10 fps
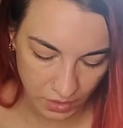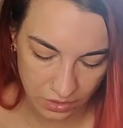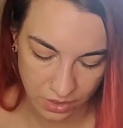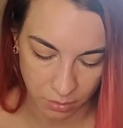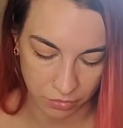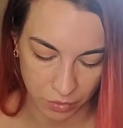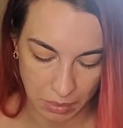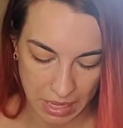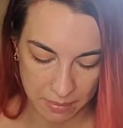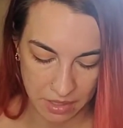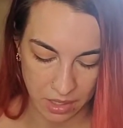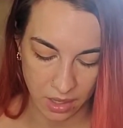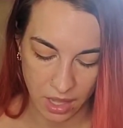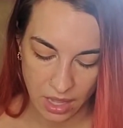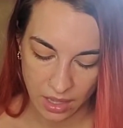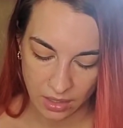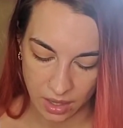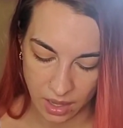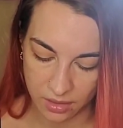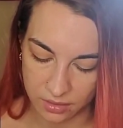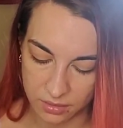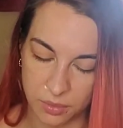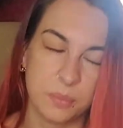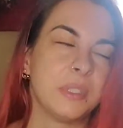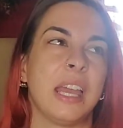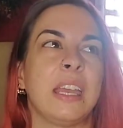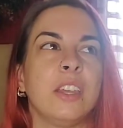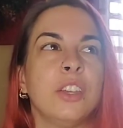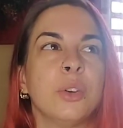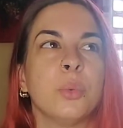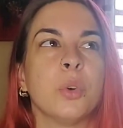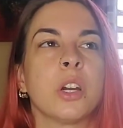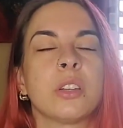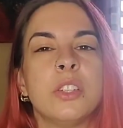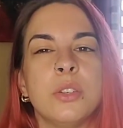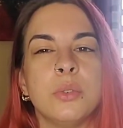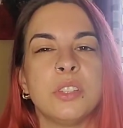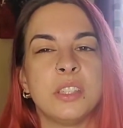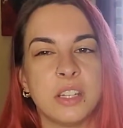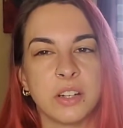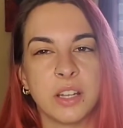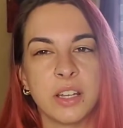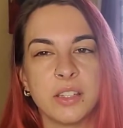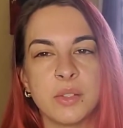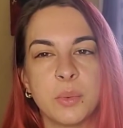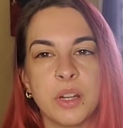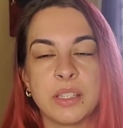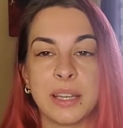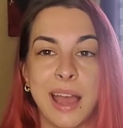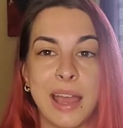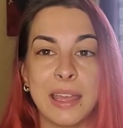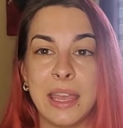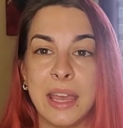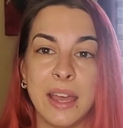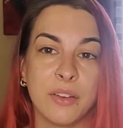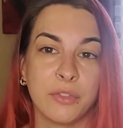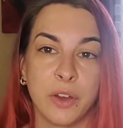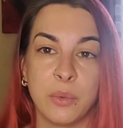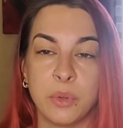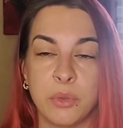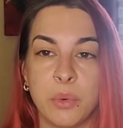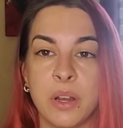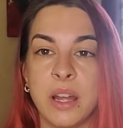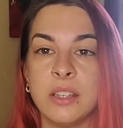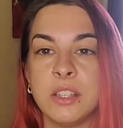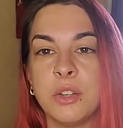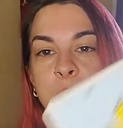some of you may be taking your work too serious, where it's like, I can't have fun with what I do.